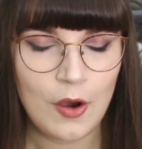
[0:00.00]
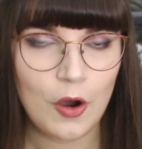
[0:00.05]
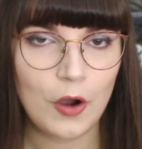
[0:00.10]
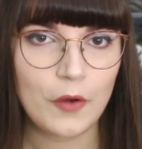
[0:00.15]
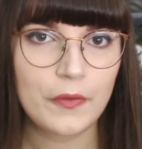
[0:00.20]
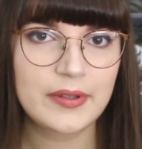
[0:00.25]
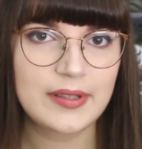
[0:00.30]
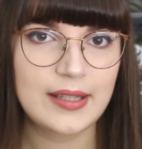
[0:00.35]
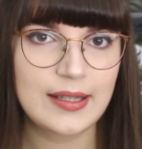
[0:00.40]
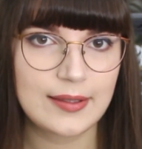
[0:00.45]

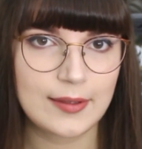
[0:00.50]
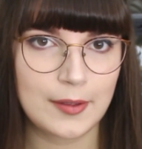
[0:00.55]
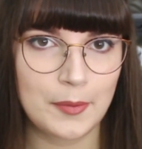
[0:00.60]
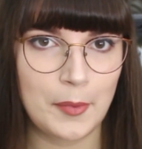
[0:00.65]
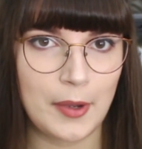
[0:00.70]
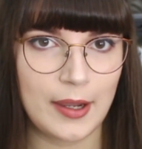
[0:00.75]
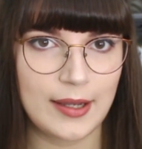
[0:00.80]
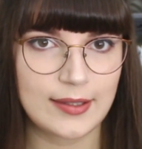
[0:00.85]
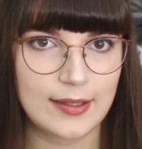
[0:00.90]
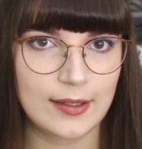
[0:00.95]
Obviously some
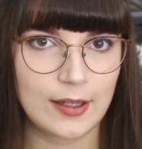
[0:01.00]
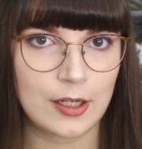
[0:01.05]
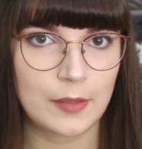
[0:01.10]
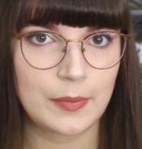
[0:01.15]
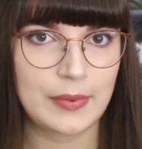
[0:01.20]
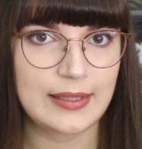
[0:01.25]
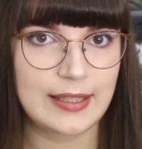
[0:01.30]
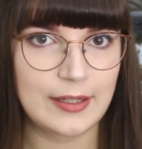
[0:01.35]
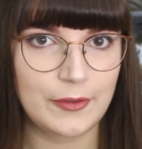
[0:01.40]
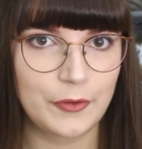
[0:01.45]
mice are going to
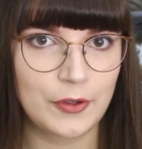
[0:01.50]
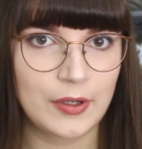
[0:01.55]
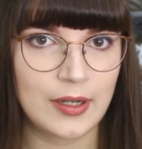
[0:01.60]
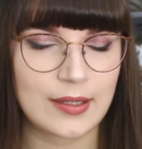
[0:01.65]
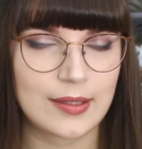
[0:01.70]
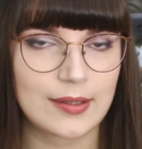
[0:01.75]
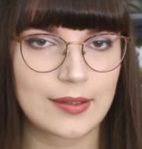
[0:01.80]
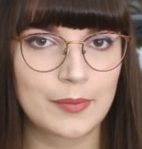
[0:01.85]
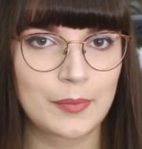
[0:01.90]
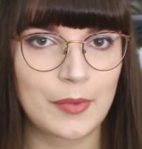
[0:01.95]
be different
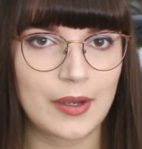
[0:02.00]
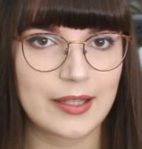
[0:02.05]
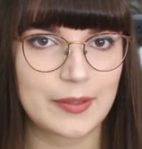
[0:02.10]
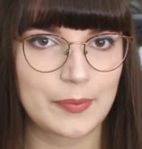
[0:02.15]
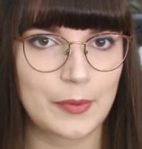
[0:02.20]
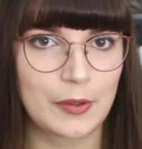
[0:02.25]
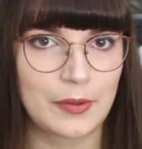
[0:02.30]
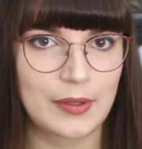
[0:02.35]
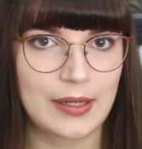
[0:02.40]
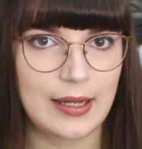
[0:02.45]
and some
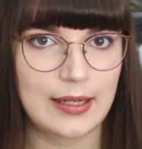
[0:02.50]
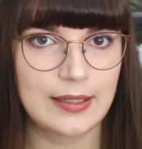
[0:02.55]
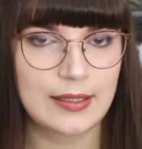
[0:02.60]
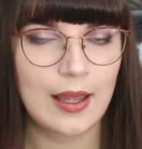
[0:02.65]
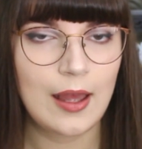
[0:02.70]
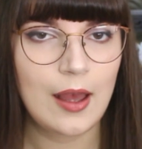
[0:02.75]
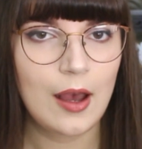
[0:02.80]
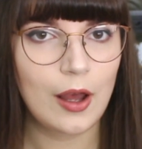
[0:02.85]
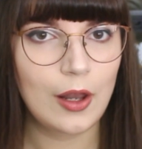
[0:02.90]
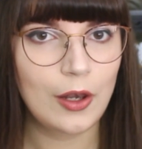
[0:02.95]
mice will need
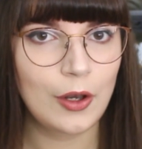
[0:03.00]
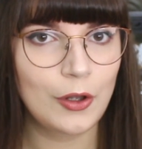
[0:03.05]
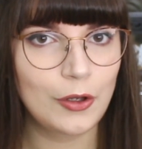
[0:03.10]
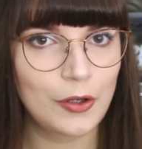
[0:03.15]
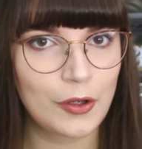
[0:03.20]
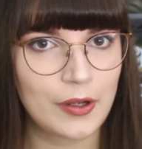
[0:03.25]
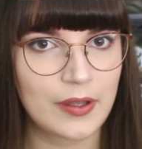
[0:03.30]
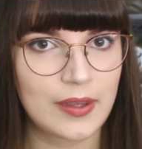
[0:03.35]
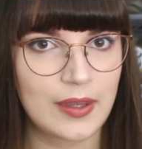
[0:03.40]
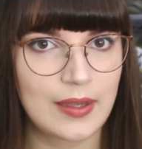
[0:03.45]
a lot
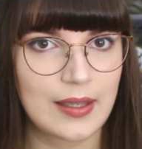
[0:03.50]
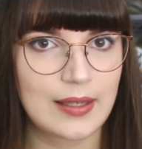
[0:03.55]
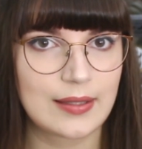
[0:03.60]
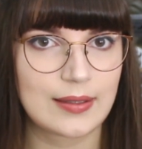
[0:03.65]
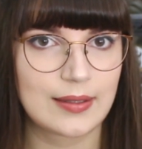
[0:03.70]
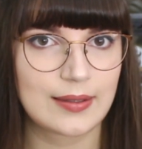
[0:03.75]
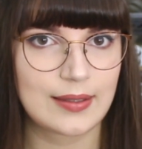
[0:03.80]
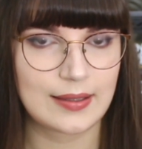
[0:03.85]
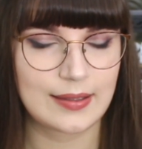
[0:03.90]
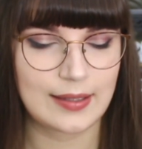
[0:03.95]
longer than this
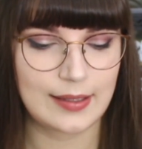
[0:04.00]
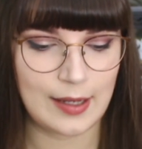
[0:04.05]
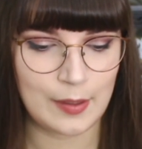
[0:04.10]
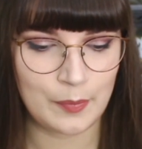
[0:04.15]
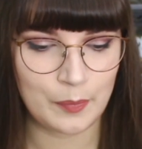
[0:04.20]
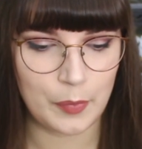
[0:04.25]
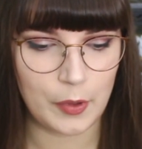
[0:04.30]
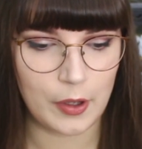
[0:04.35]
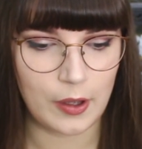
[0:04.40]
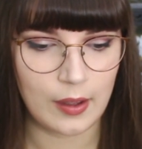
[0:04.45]
to settle
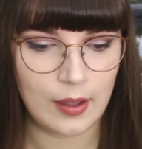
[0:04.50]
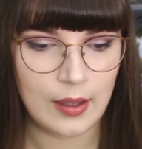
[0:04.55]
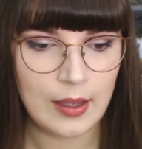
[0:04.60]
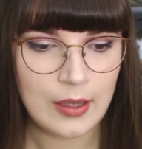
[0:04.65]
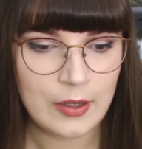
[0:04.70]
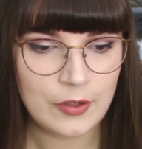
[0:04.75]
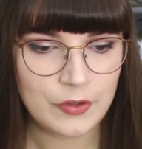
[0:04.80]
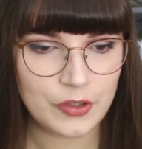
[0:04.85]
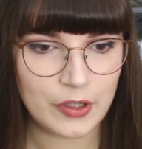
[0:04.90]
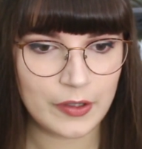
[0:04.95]
in, but
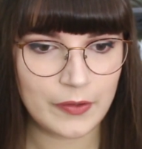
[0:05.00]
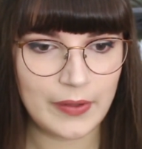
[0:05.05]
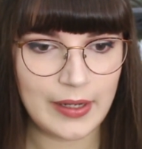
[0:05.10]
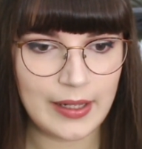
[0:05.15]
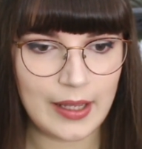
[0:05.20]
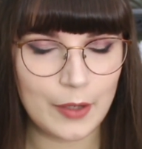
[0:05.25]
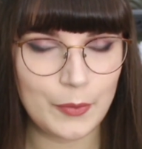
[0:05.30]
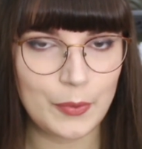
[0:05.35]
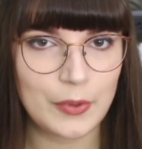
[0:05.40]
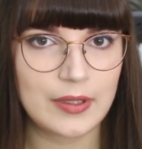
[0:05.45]

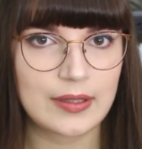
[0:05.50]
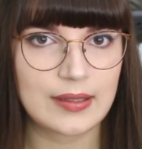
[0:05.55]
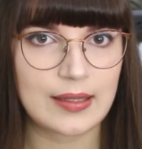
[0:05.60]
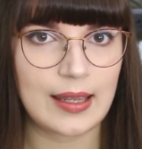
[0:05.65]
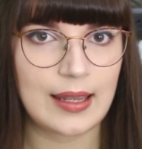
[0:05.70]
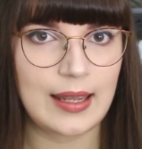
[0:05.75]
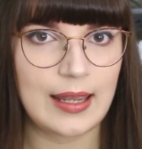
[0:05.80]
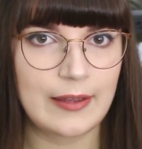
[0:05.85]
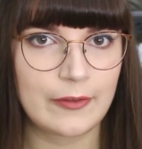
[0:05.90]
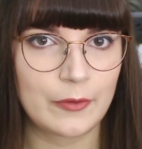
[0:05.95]
generally I would
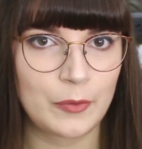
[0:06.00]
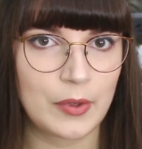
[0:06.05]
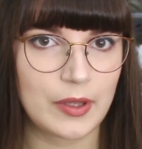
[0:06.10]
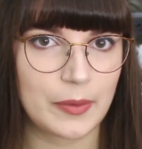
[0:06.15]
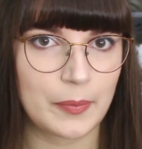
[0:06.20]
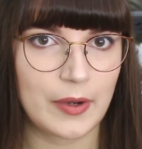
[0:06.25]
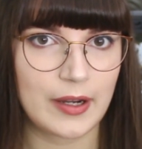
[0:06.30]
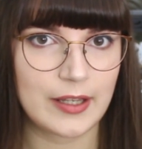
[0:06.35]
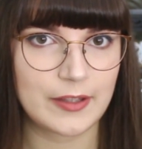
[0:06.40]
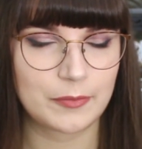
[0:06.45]
say even
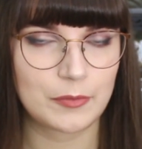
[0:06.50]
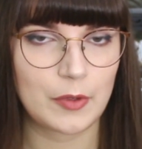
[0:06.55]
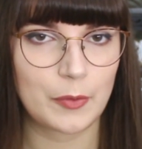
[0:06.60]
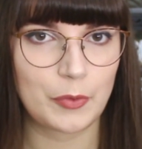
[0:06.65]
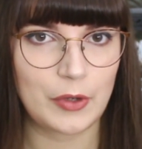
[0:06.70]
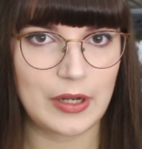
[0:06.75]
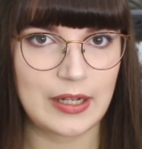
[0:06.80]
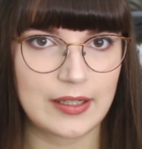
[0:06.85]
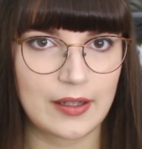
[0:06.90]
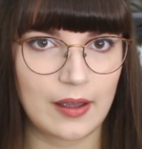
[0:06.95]
with mice from a
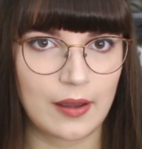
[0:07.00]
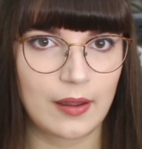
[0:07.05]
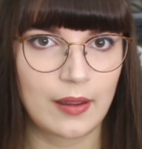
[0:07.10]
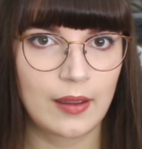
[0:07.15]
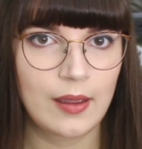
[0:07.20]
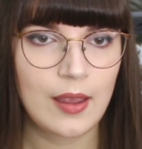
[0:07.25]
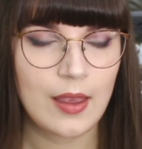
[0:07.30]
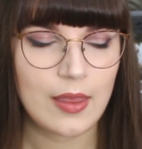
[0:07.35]
breeder